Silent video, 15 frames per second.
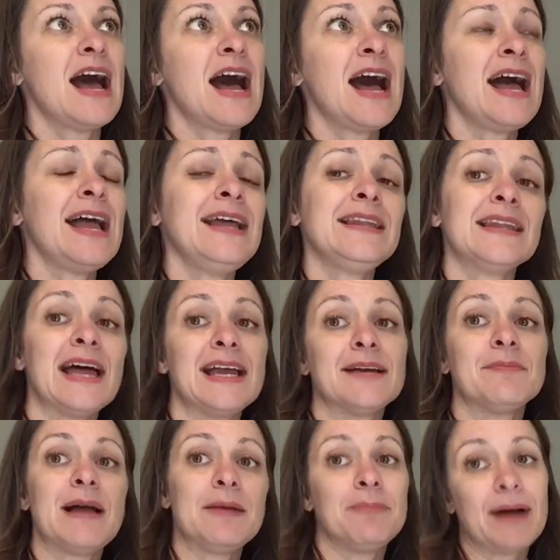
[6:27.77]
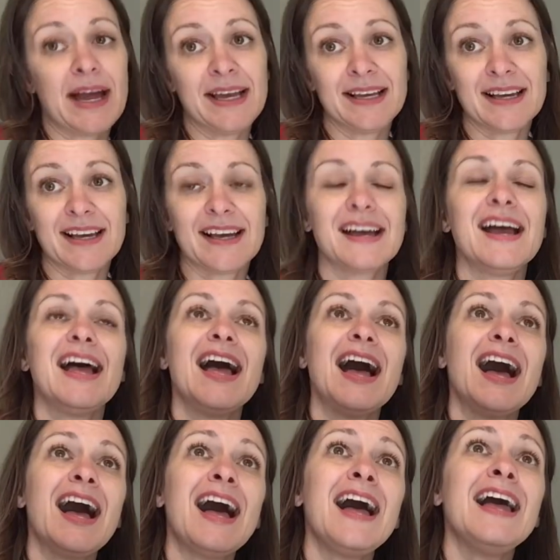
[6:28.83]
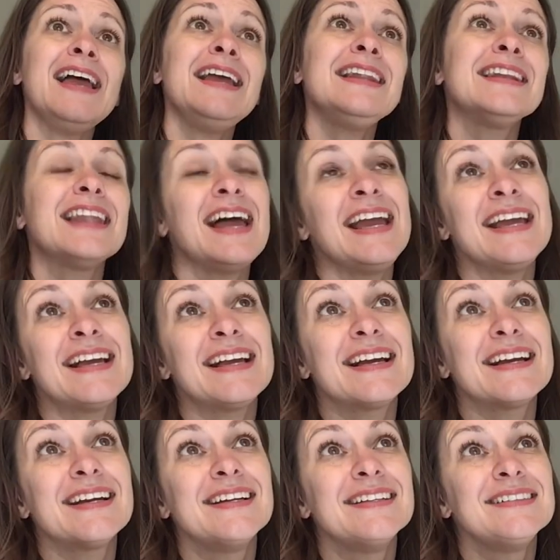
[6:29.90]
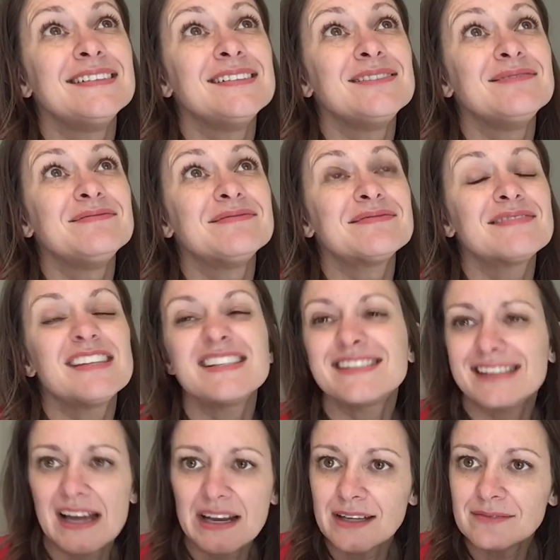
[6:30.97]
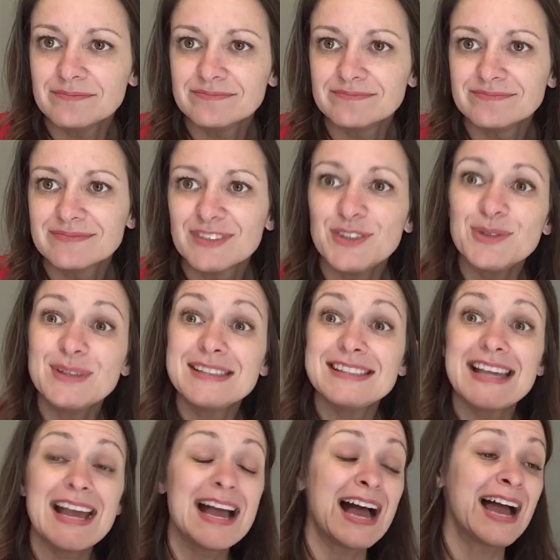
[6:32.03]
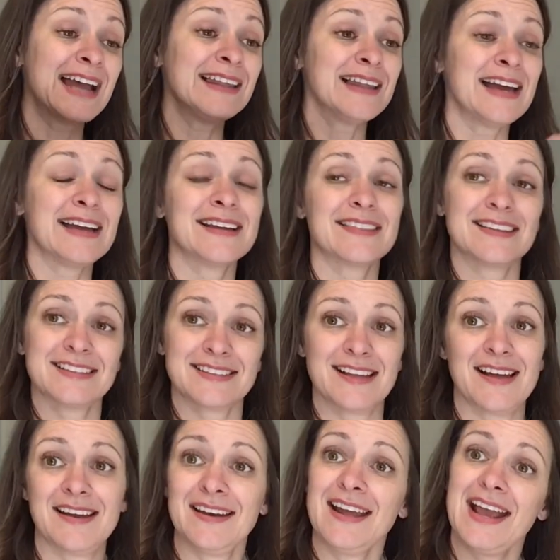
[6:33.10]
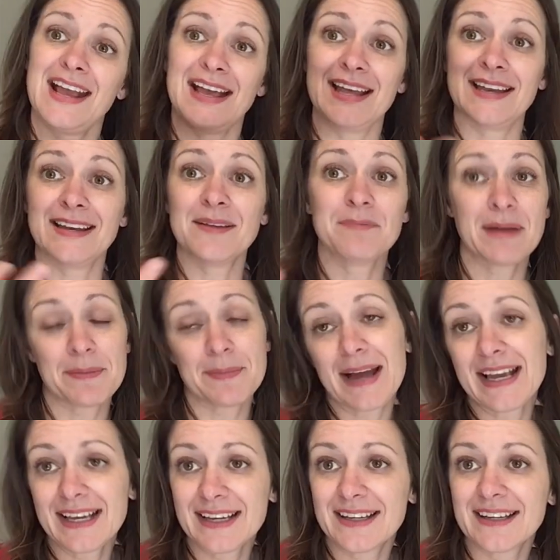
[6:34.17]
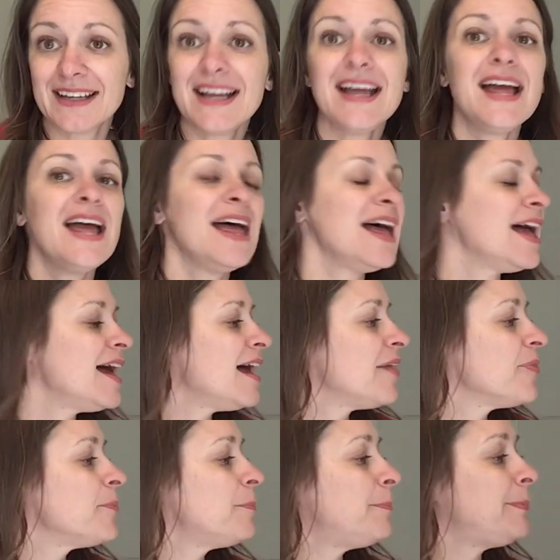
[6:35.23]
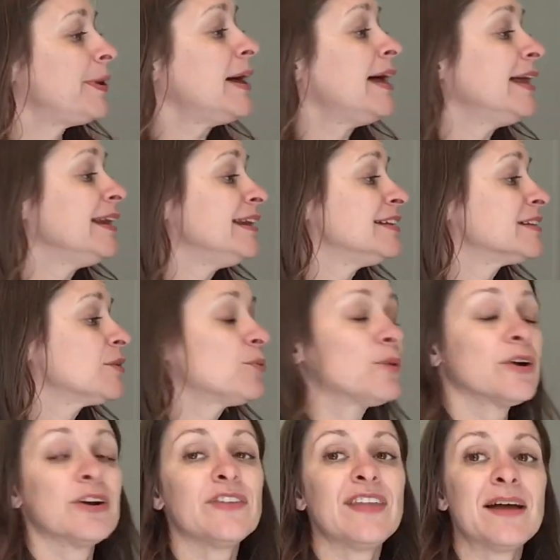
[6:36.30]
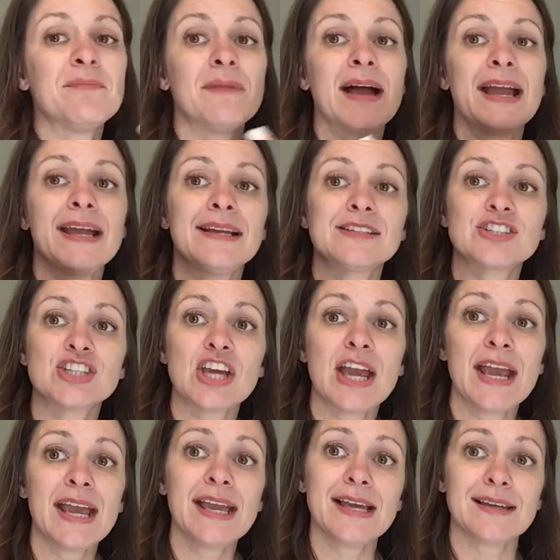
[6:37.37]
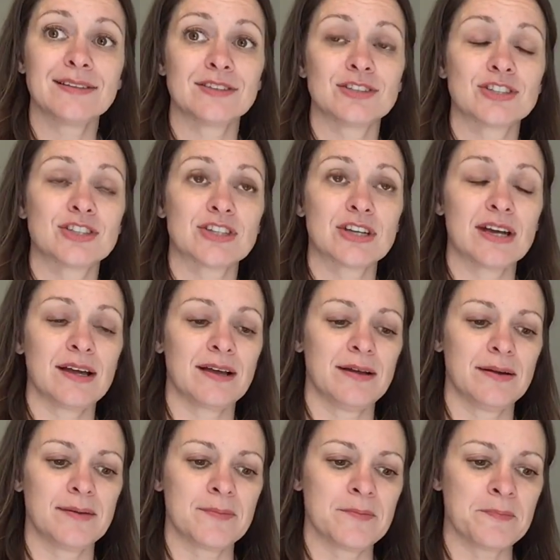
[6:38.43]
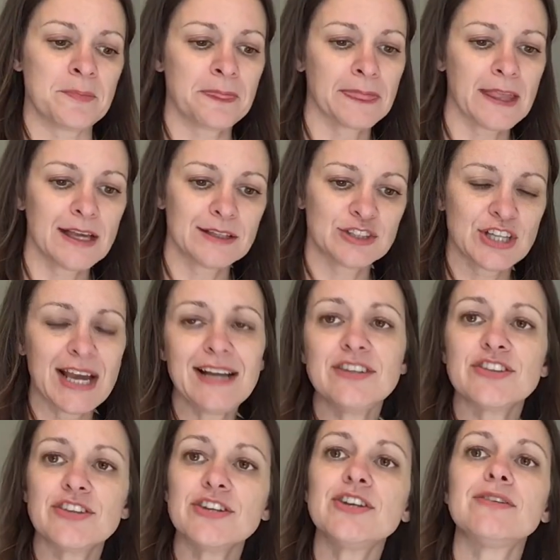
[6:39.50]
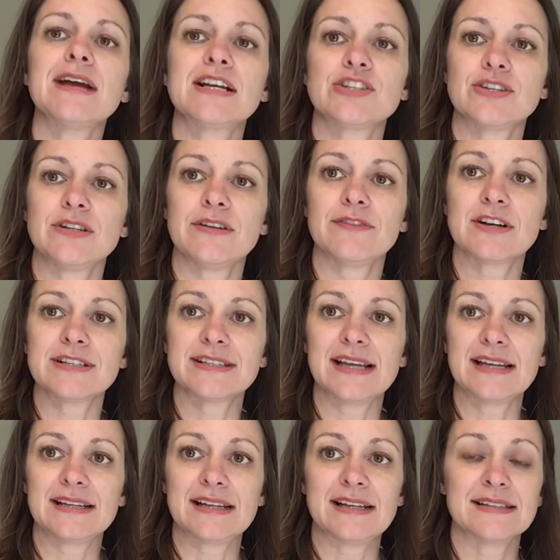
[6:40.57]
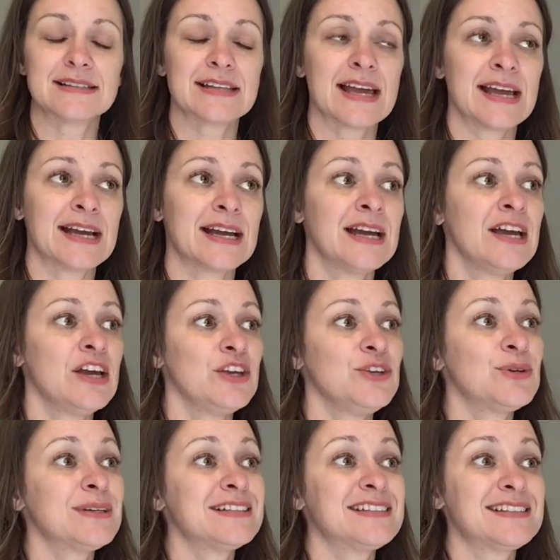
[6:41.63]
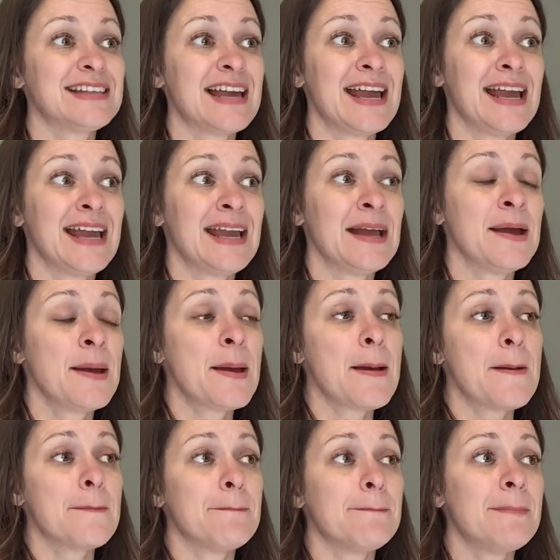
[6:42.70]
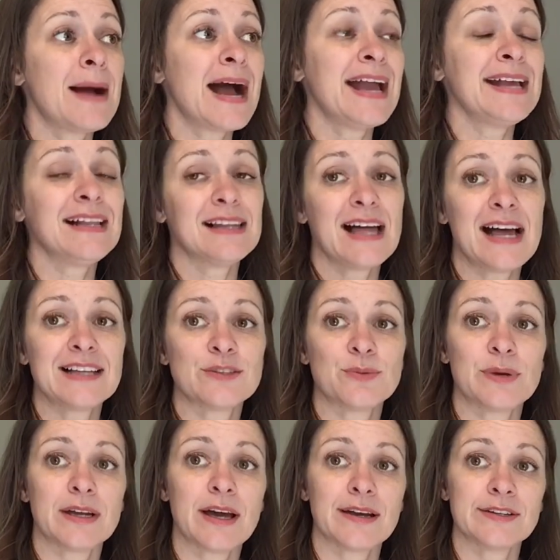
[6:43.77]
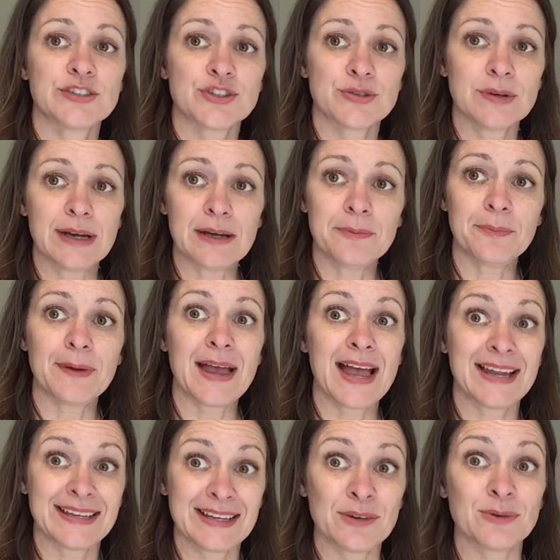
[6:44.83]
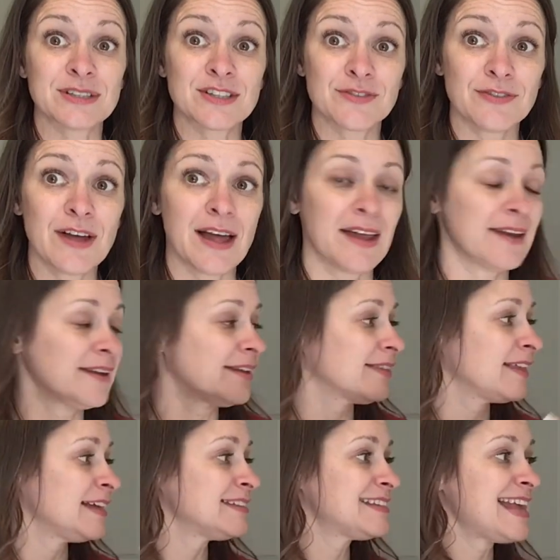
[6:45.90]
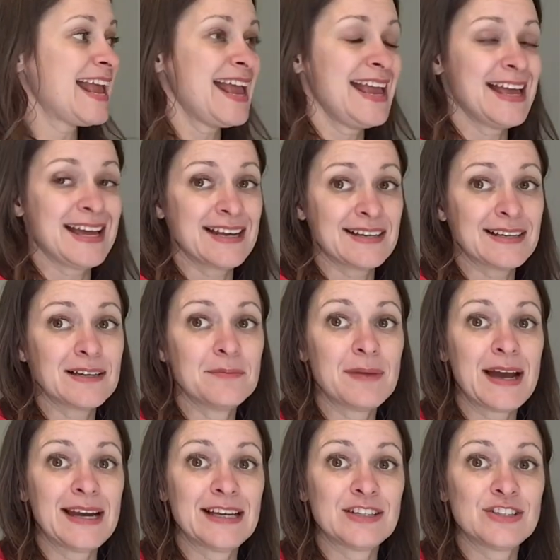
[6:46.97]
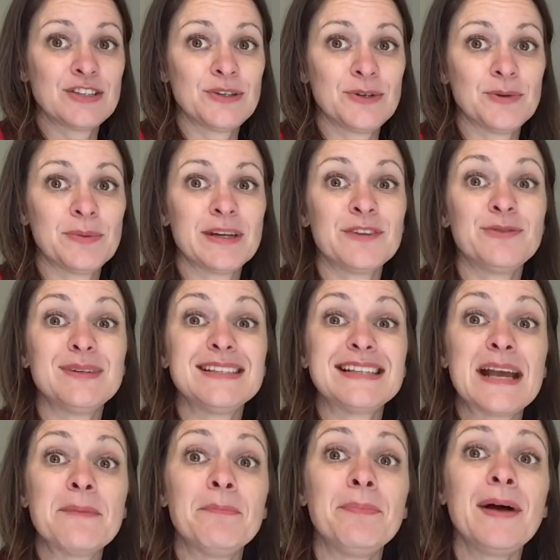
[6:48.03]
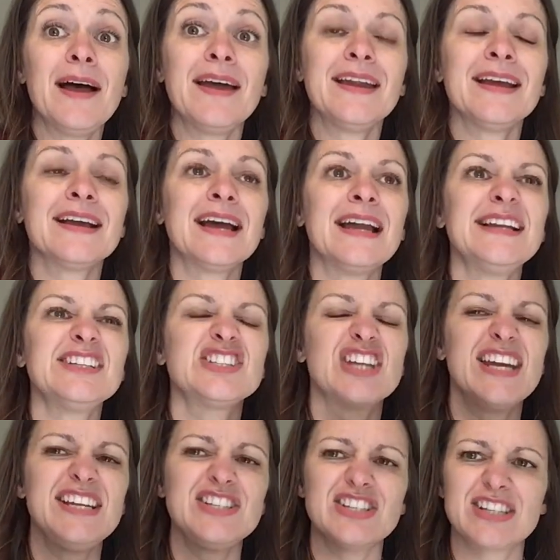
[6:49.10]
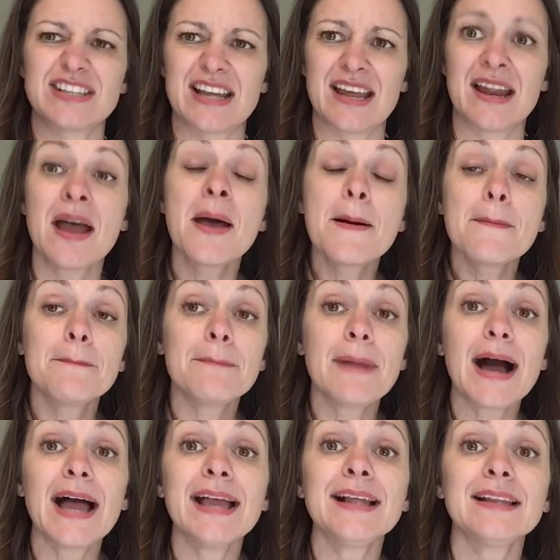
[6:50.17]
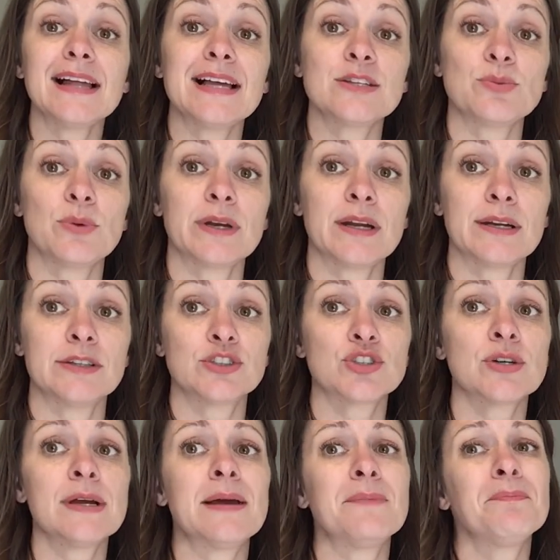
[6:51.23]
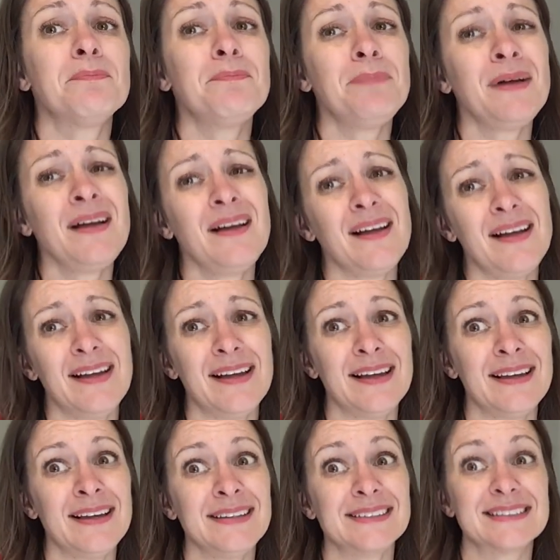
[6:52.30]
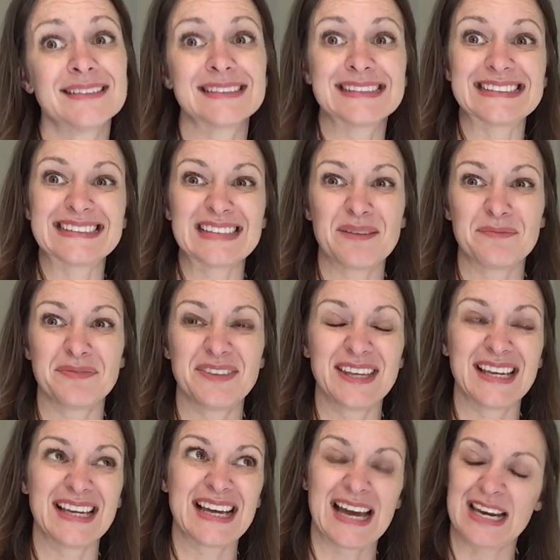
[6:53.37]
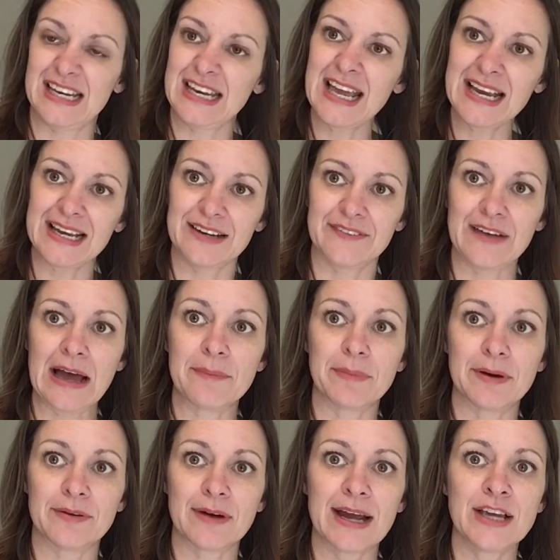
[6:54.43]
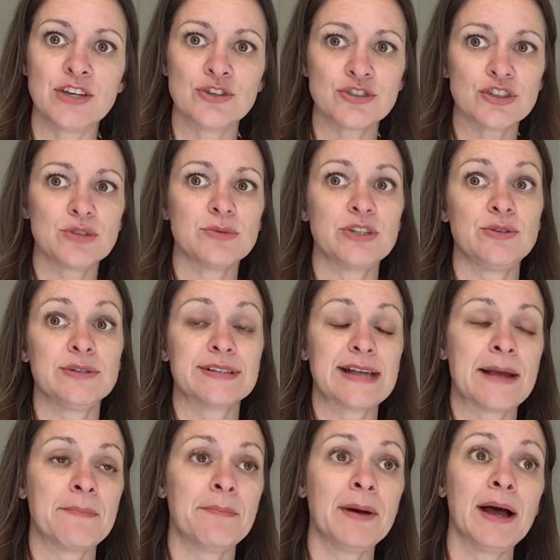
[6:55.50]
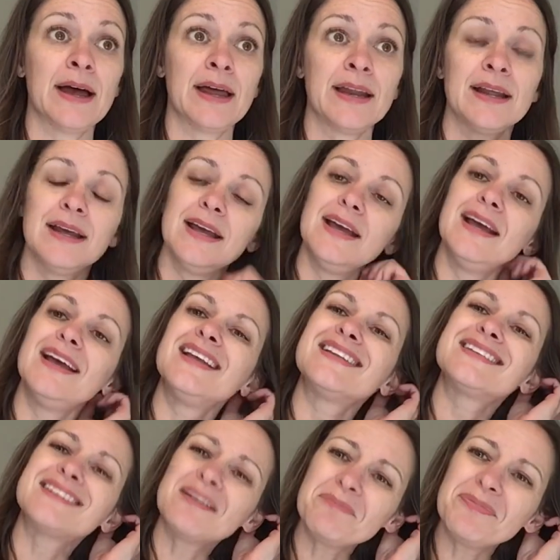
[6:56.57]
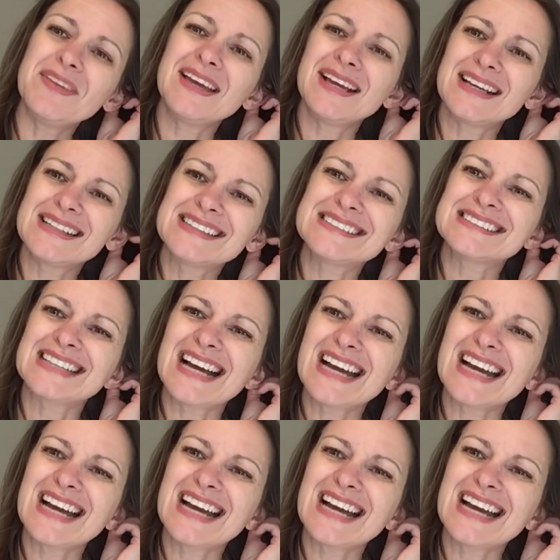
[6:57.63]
I like my bike. I like the sun. You could say, I like the sun and my bike. But is a word that might change the direction of our sentence. Like, you could say, my class went on a trip and it was fun. That's and combining two. But if we say but, it kind of changes it. My class went on a trip, but something kind of negative happened, right? Usually when you say but, something